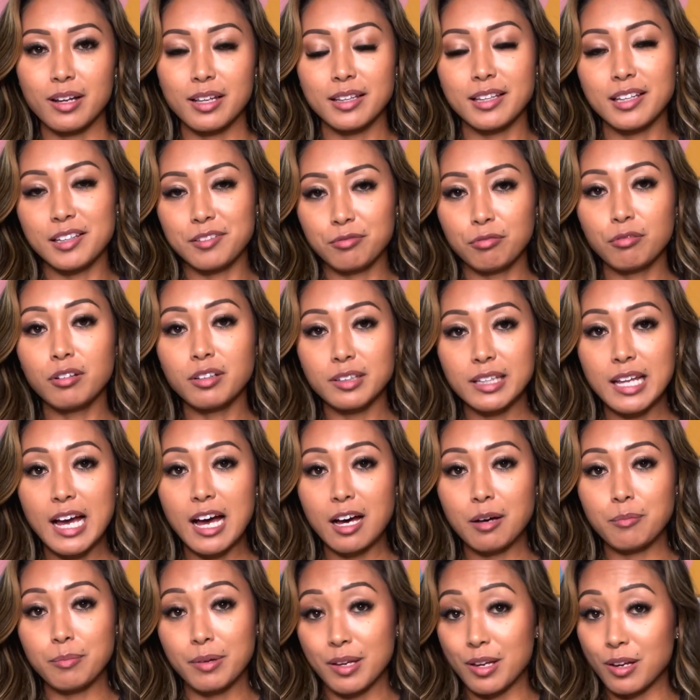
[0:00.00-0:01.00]
This will
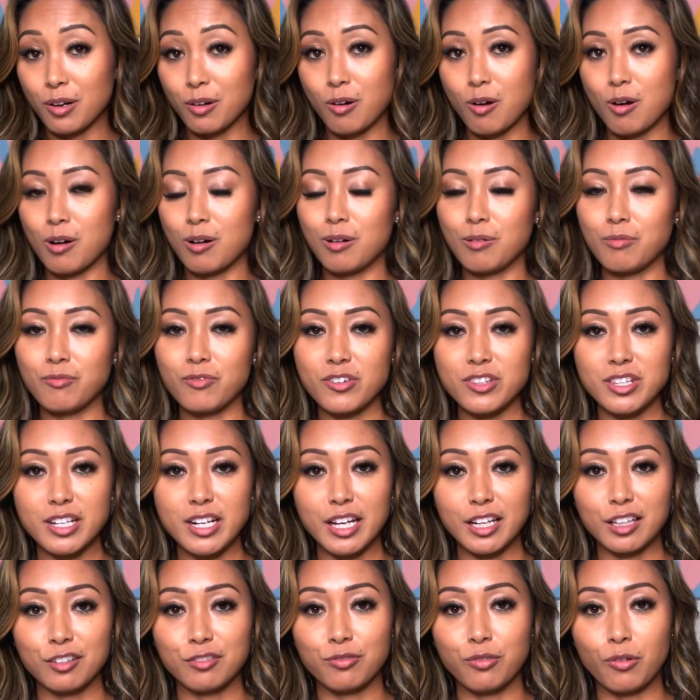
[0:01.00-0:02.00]
now be your home for the
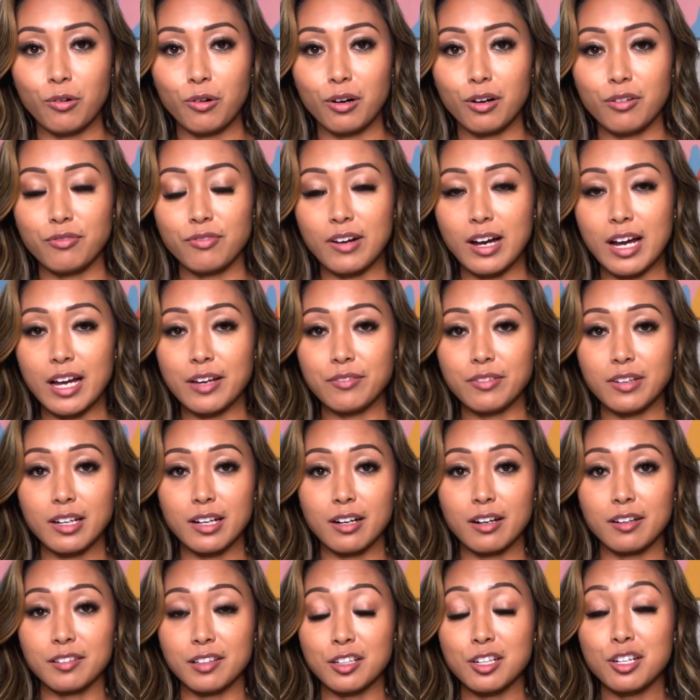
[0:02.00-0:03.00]
next 4 or 5
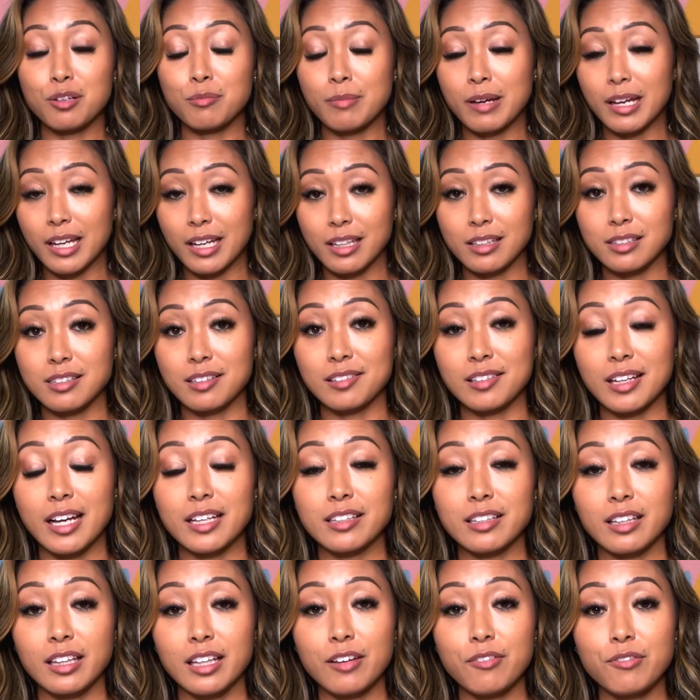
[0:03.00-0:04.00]
years, and you may decide
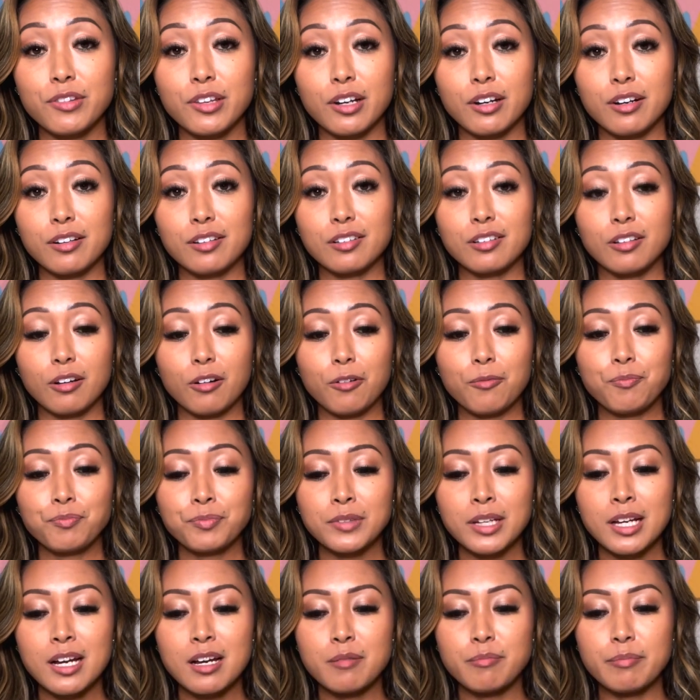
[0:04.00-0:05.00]
to live there. So
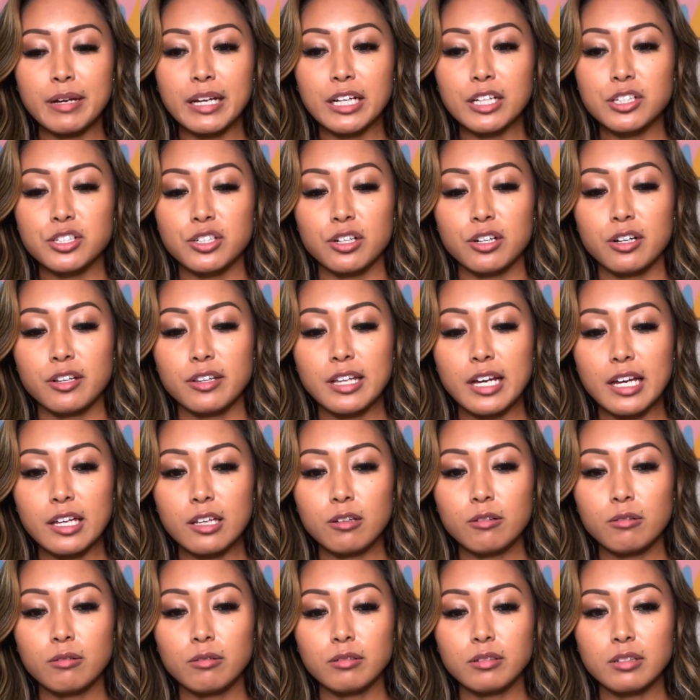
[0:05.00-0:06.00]
make sure that
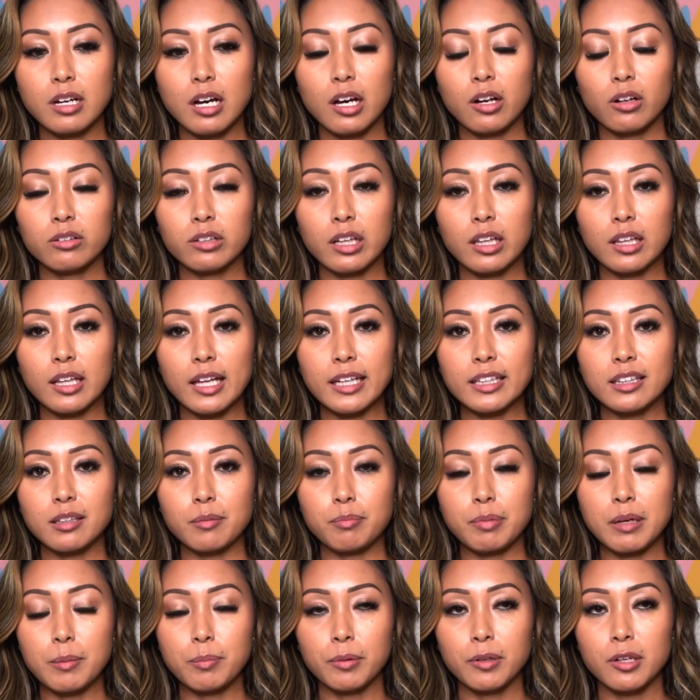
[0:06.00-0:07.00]
you not only like the
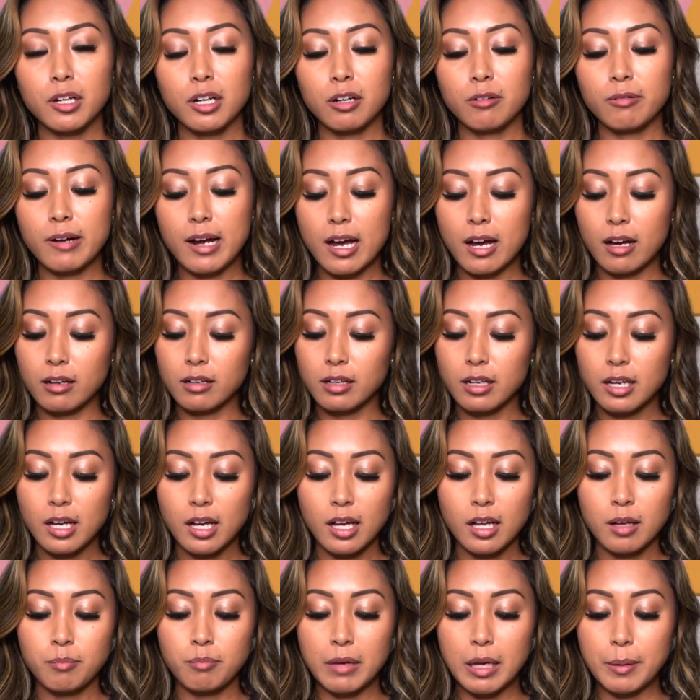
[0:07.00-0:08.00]
people you're around,
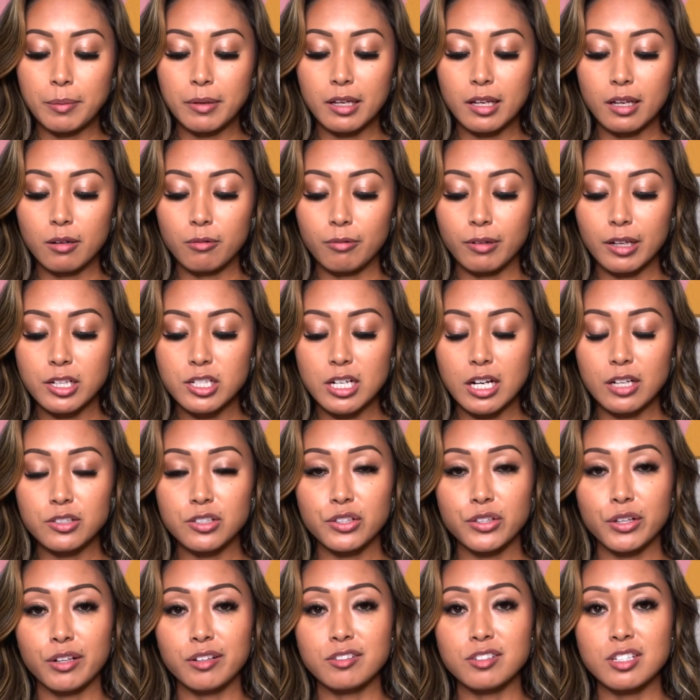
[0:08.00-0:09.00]
maybe reach out to
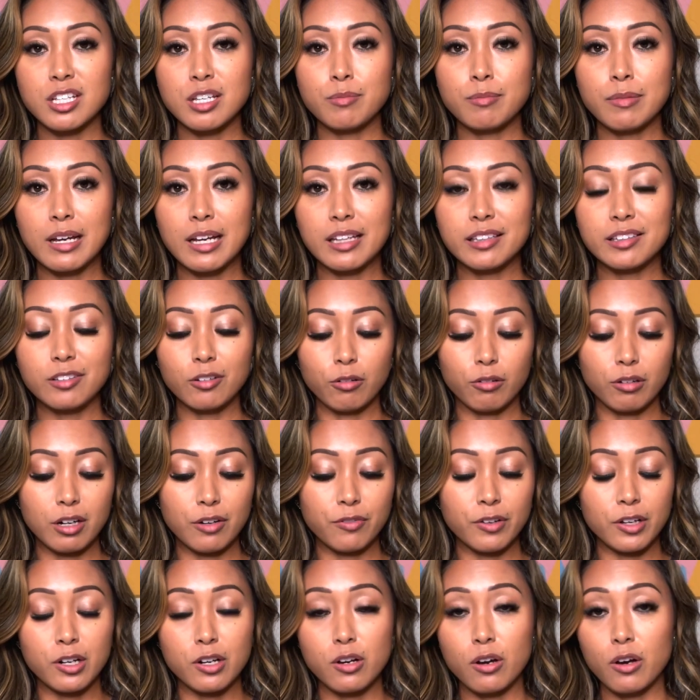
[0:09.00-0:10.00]
those teammates, or if
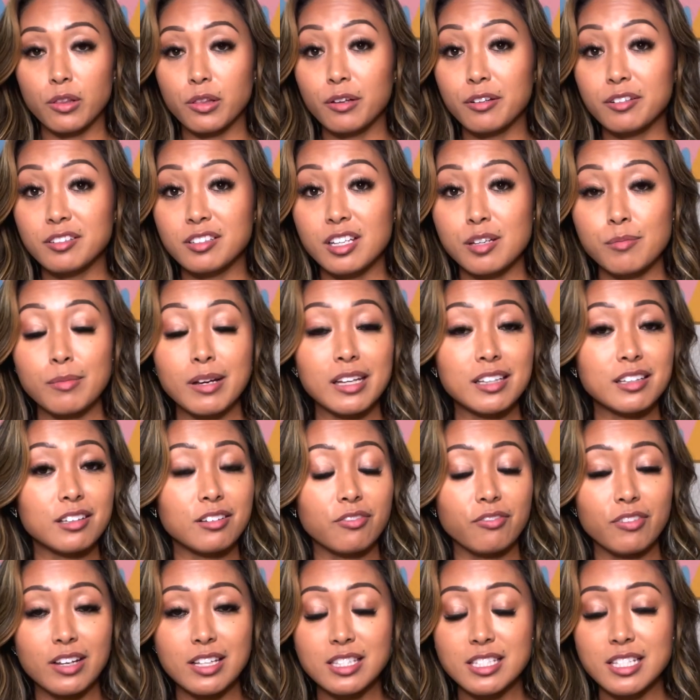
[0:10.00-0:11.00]
you know those teammates,
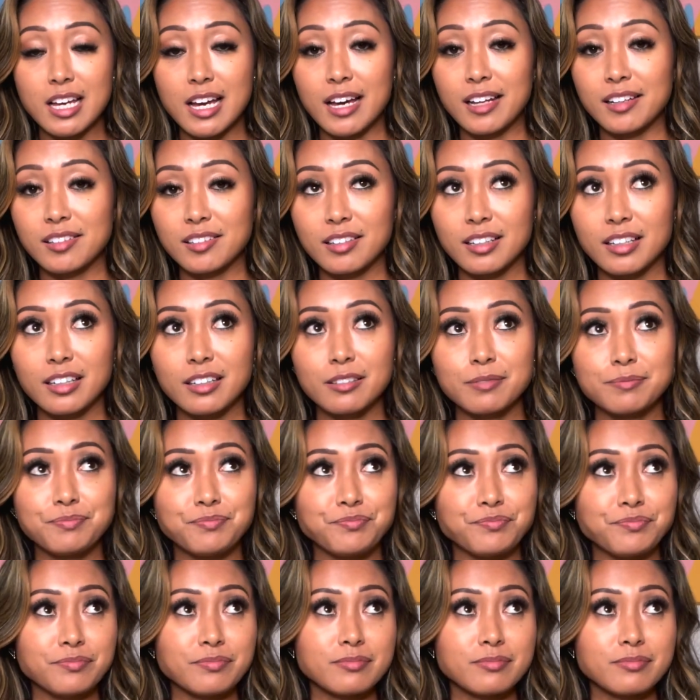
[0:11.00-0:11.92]
fantastic.